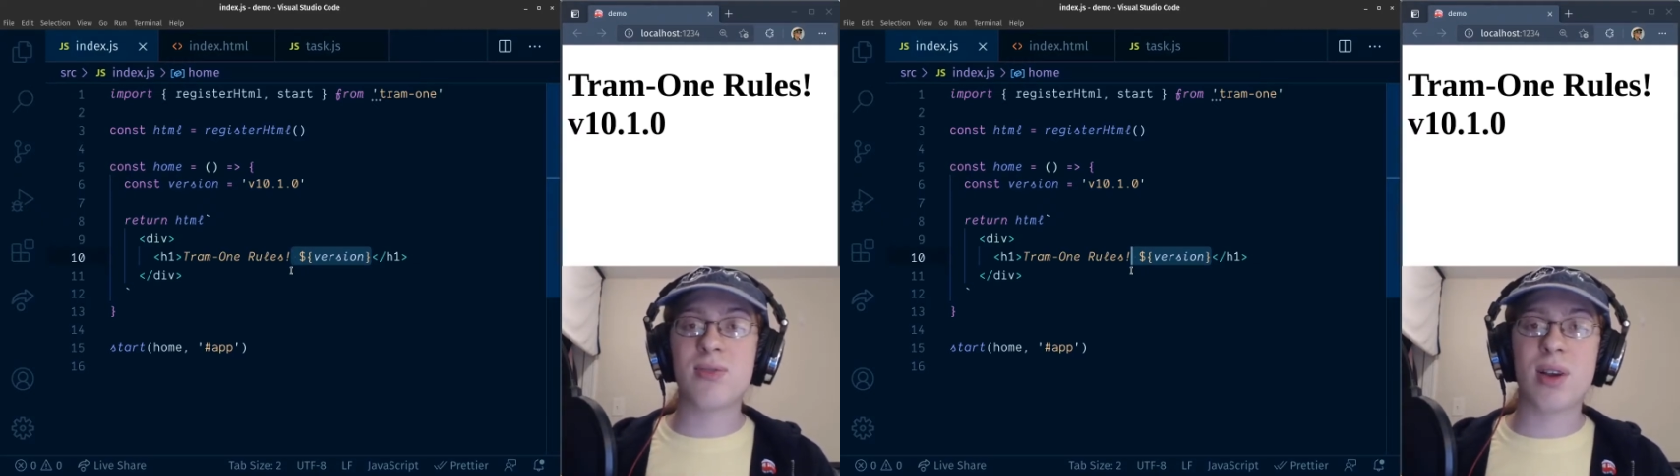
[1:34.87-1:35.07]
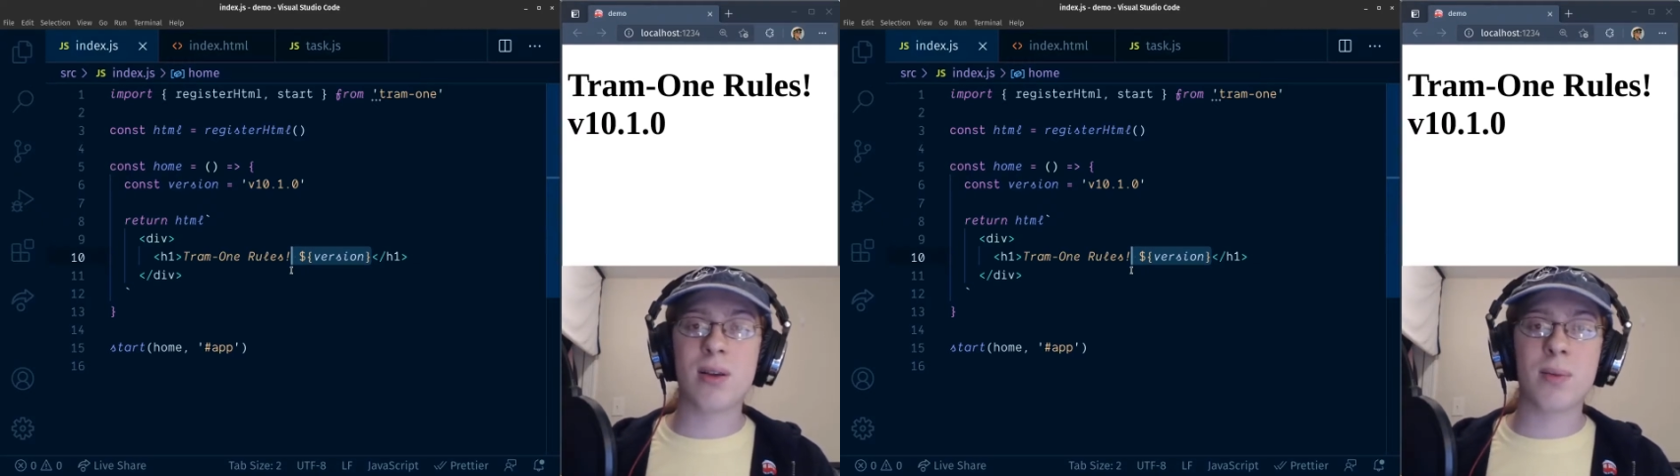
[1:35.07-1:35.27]

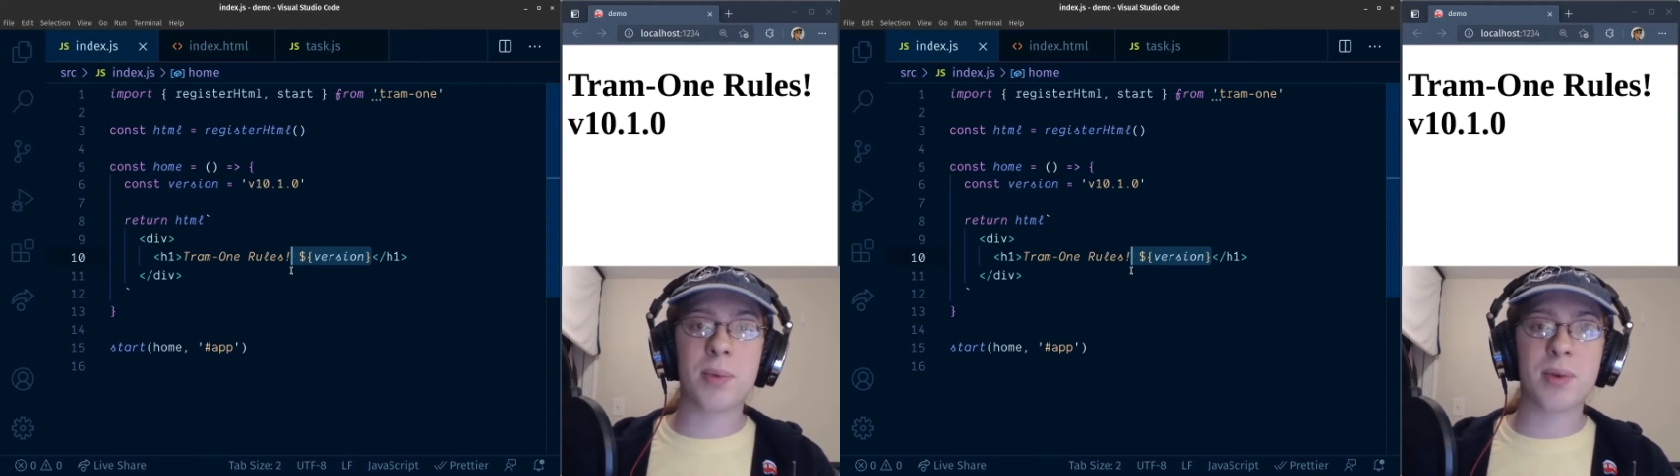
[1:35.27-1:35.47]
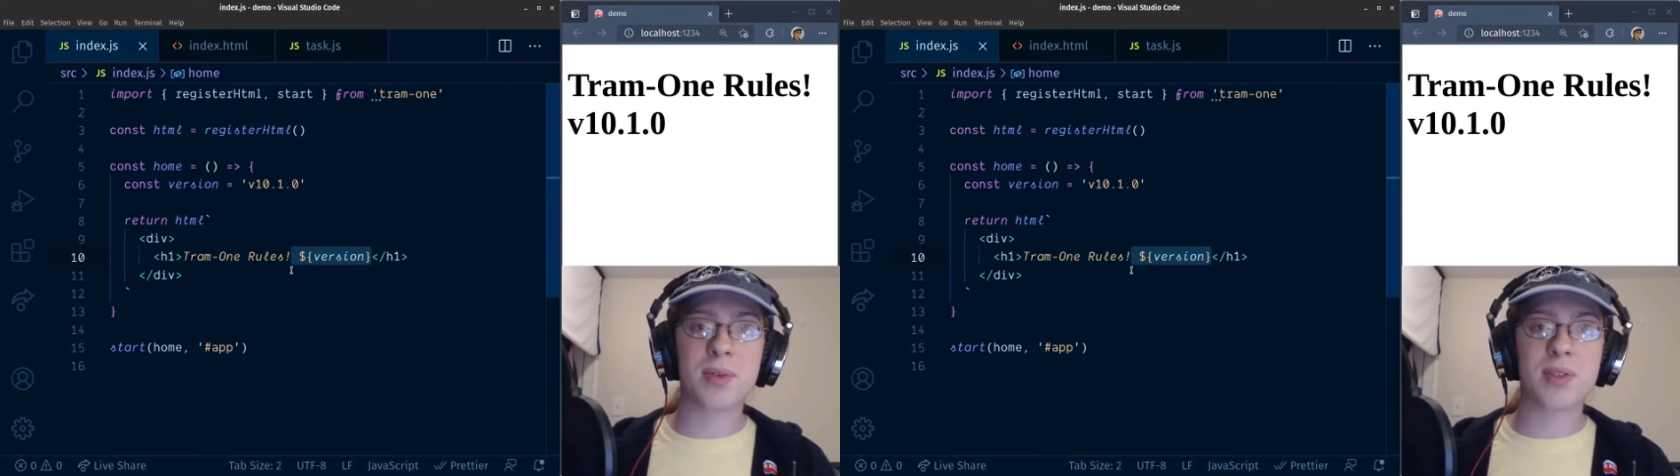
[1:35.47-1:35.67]

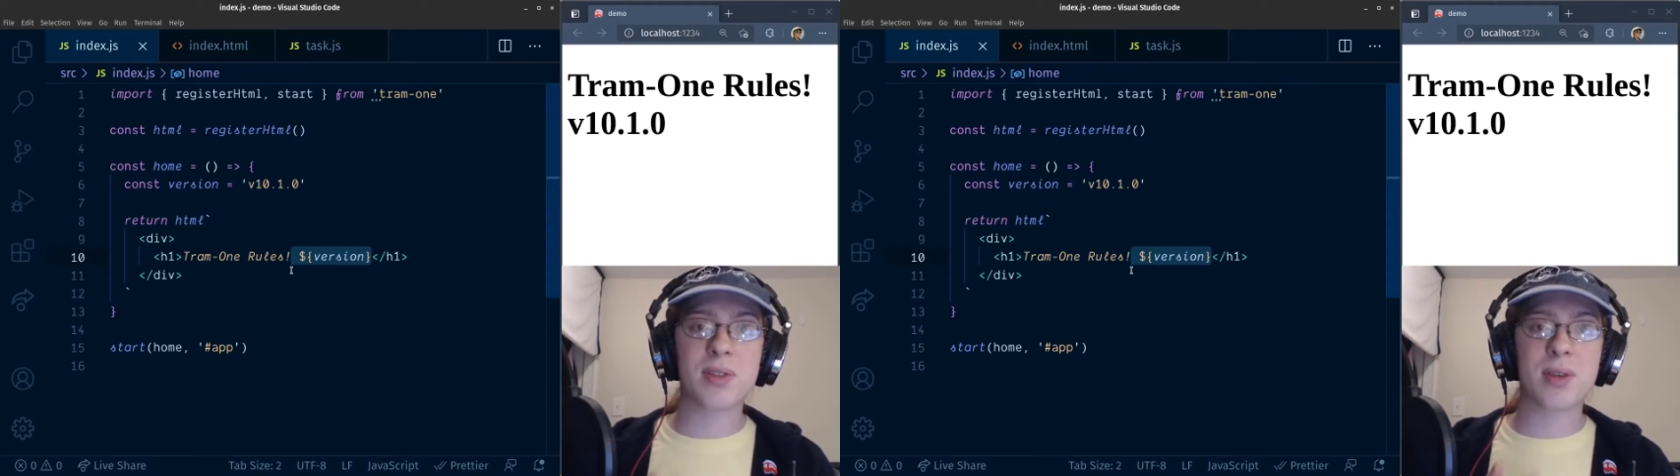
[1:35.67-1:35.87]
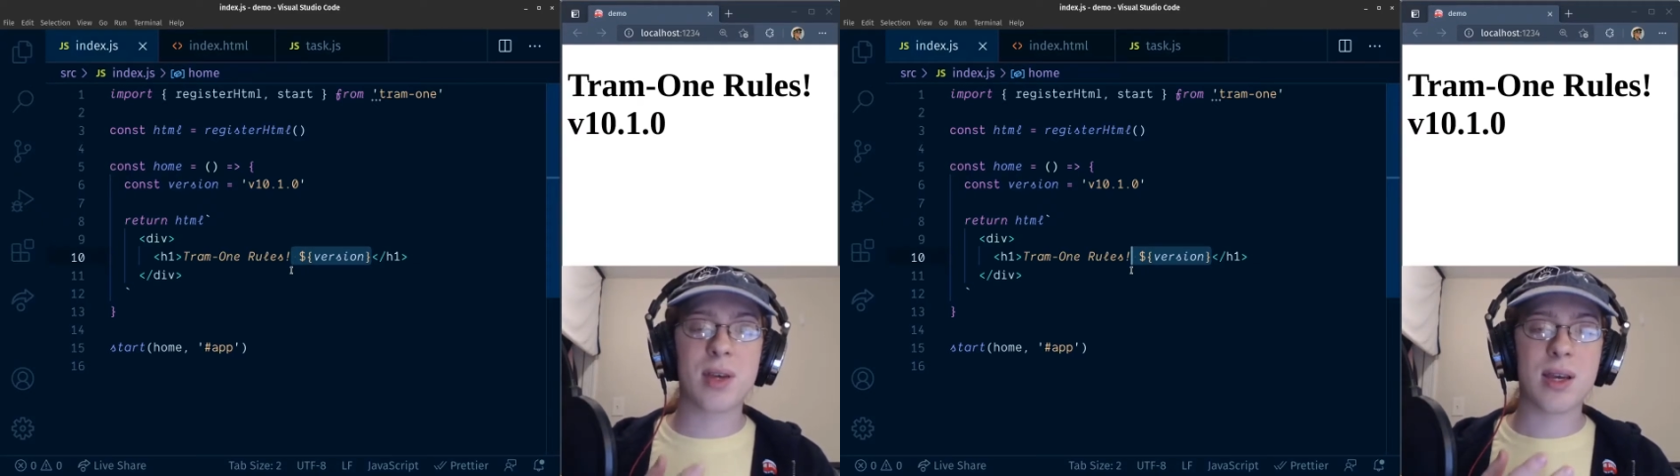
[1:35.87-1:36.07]

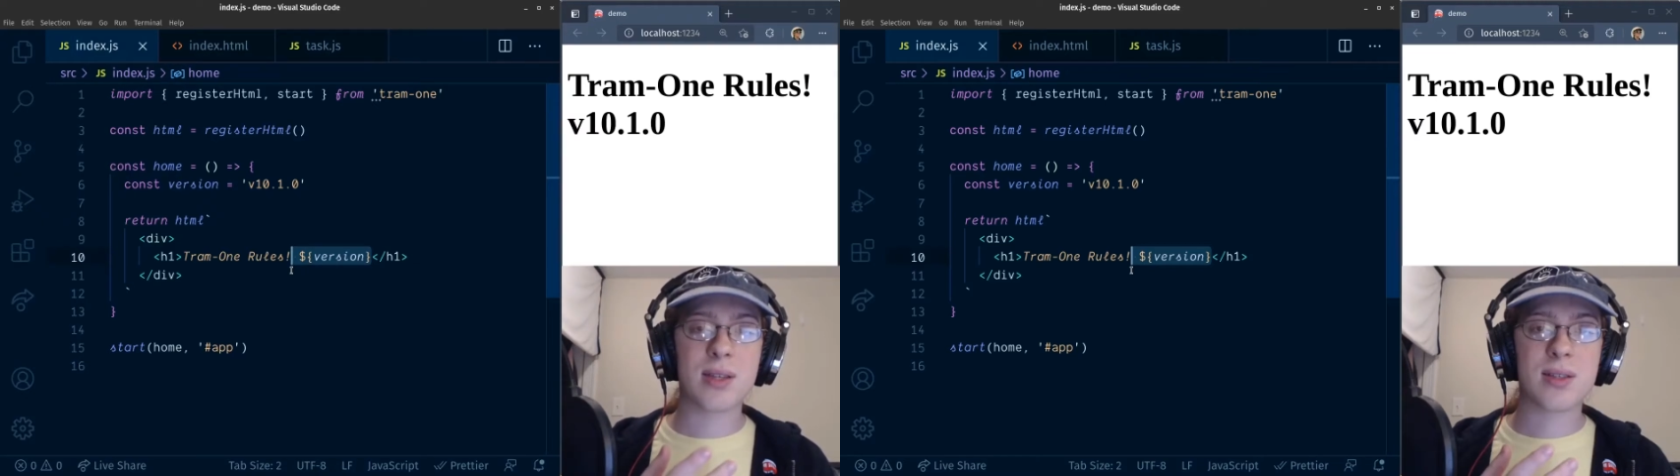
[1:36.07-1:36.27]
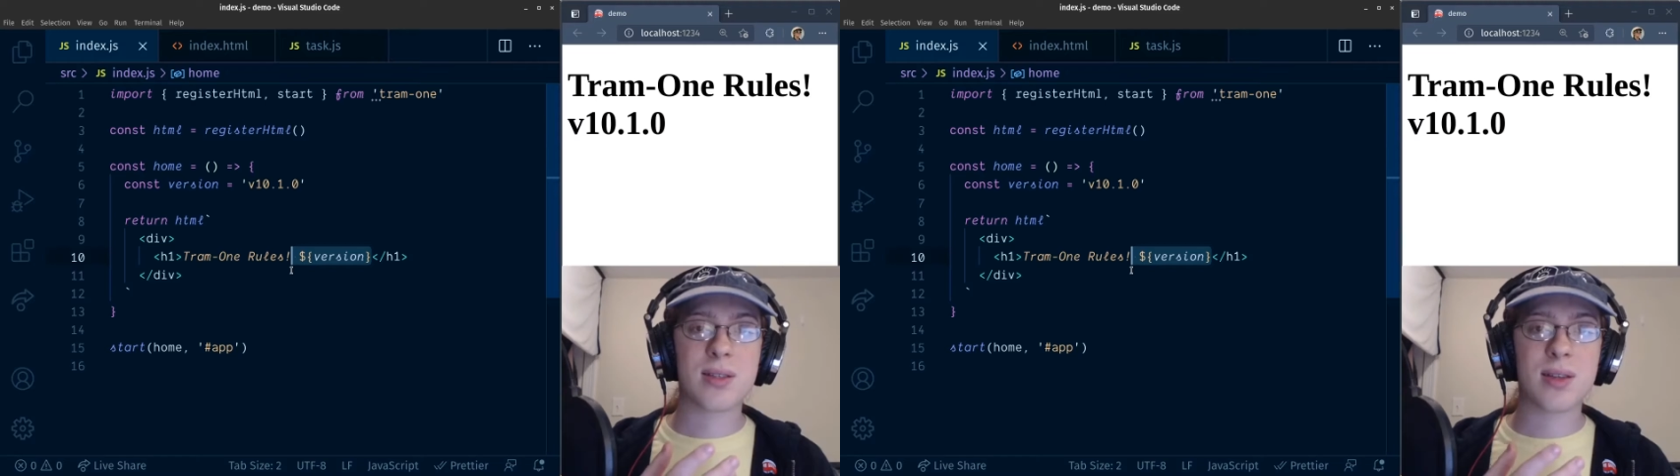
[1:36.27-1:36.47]
variables
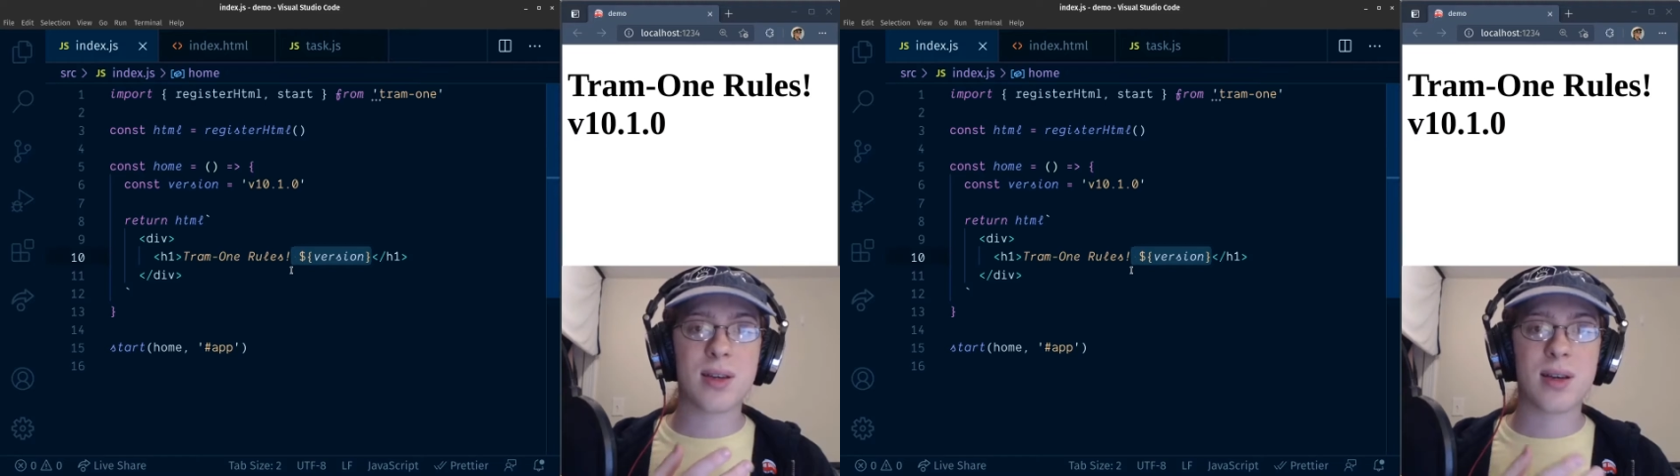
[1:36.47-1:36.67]
as